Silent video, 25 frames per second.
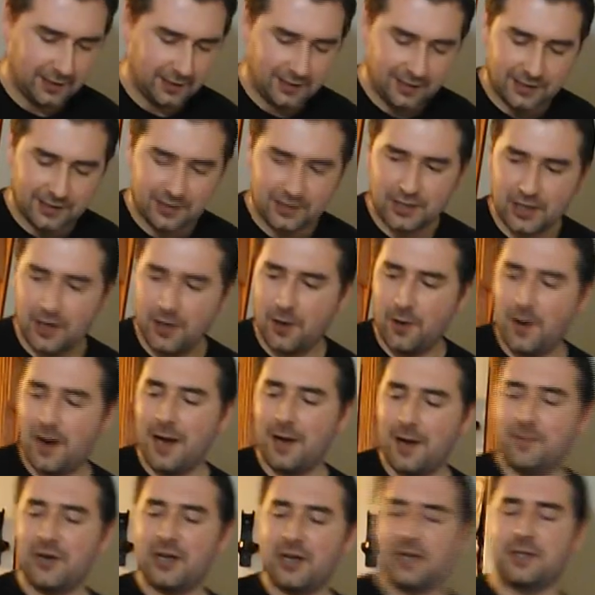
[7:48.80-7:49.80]
So
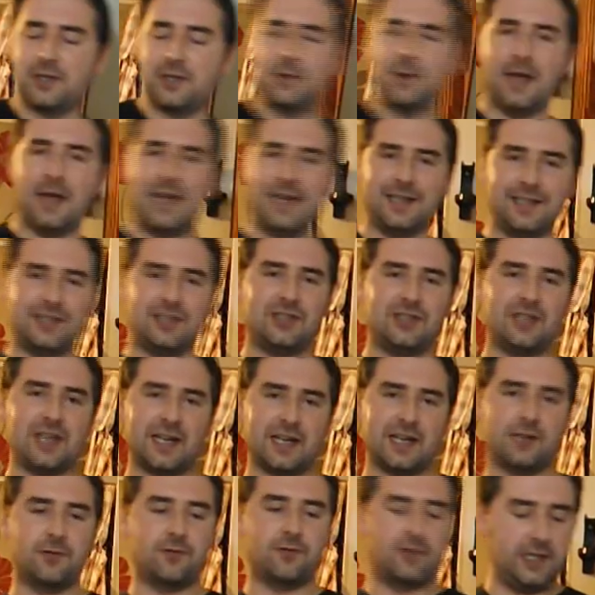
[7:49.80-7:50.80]
I'm going to do a
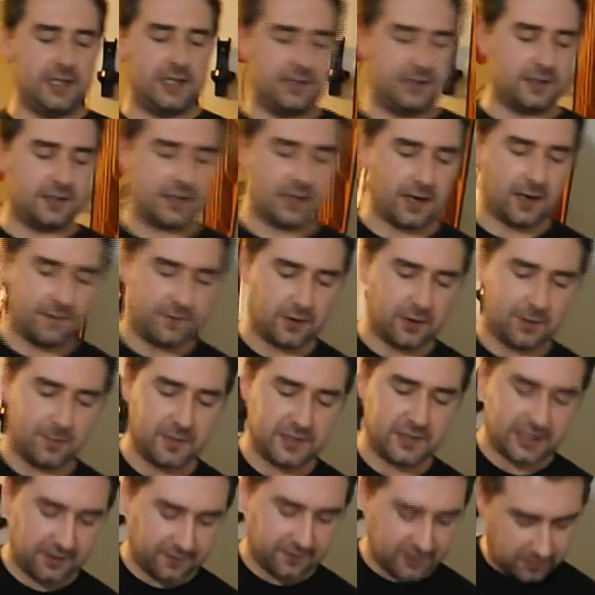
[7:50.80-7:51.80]
second rinse. I've got
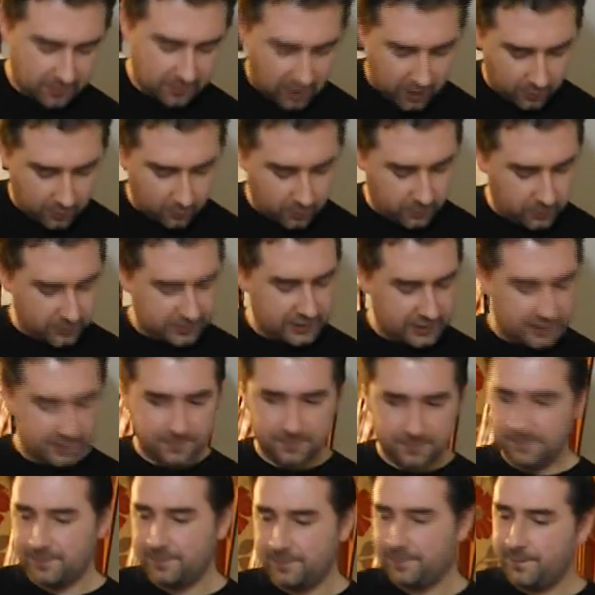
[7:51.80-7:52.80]
myself some hot water
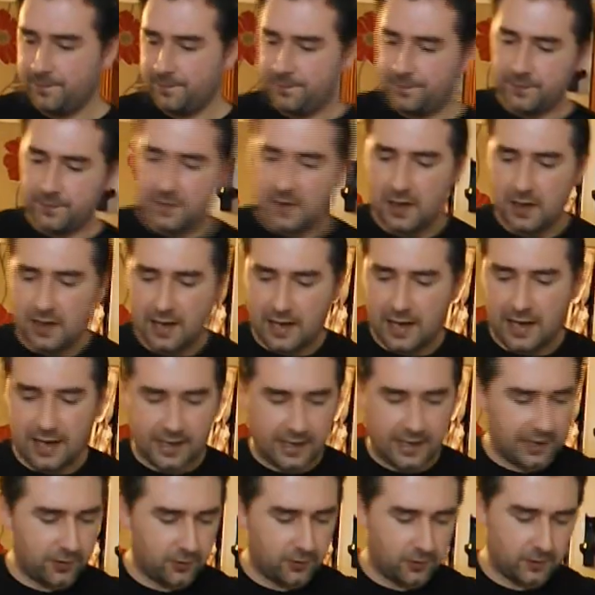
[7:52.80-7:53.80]

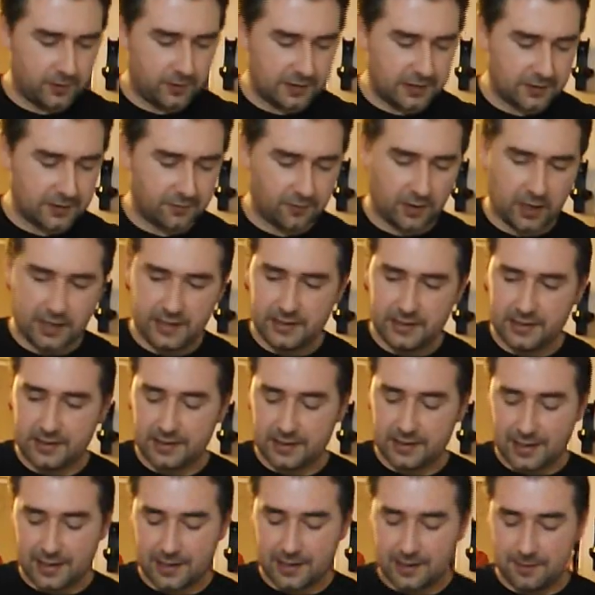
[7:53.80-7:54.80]
and all this rice,
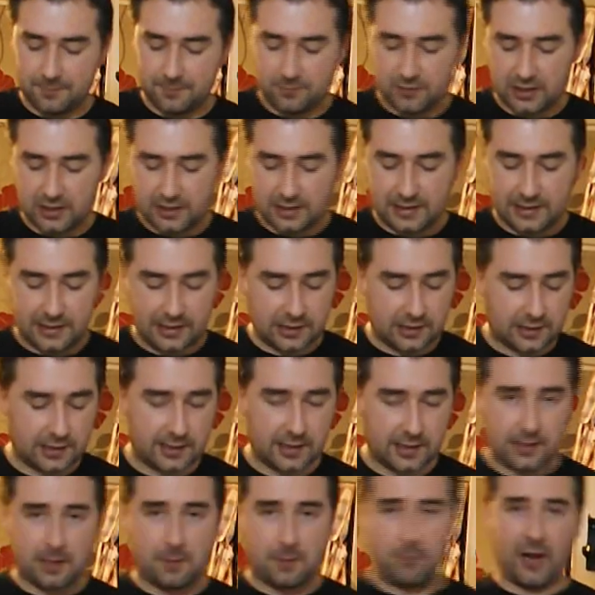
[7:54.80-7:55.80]
and I'm just
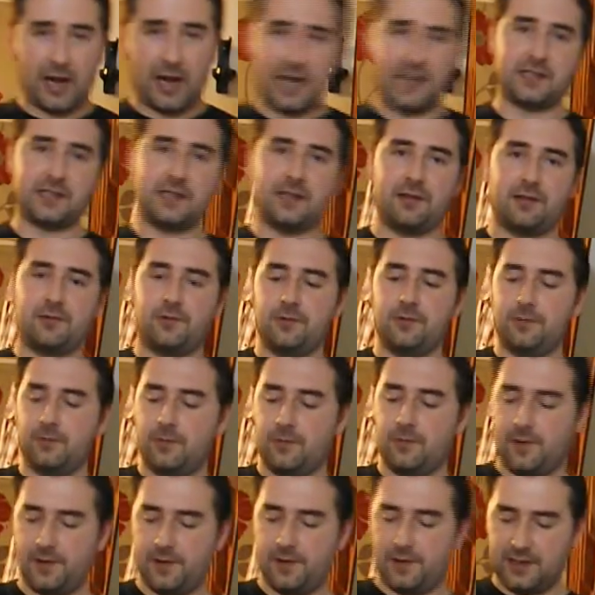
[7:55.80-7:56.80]
literally going to pass it
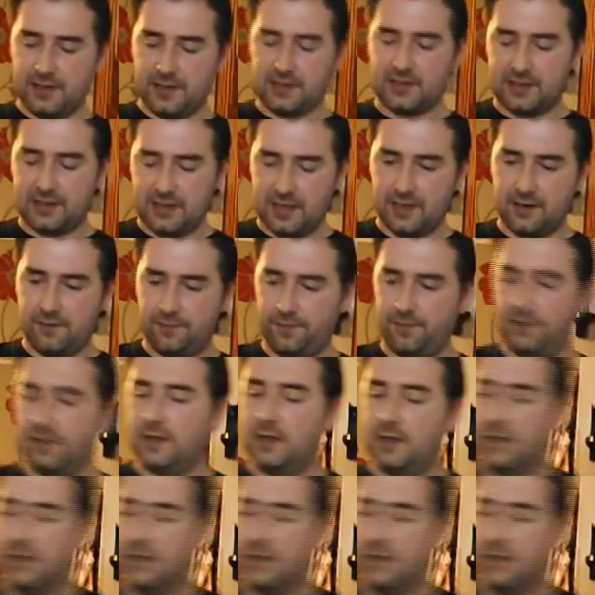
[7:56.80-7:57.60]
through this sieve